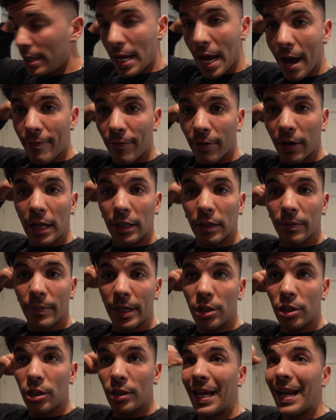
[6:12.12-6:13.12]
Yeah, I forgot to
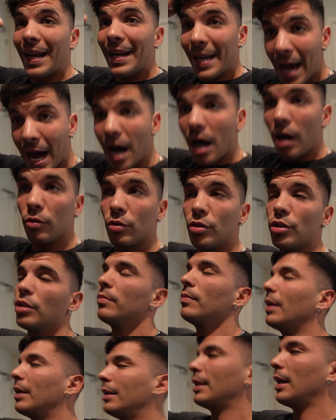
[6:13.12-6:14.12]
mention that. Now
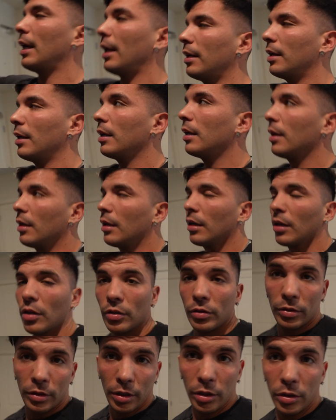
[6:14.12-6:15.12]
gym, and then
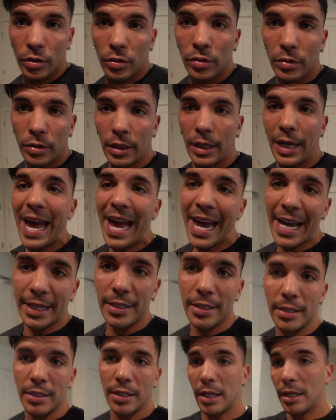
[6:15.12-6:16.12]
continue the
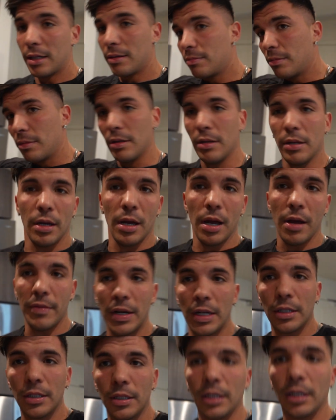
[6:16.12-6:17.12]
hacks and
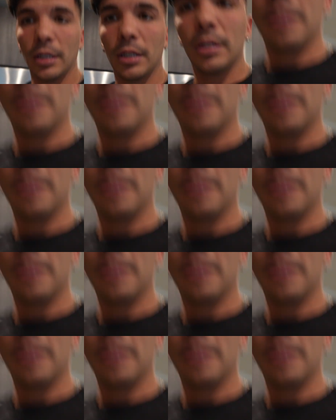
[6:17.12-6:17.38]
every other thing.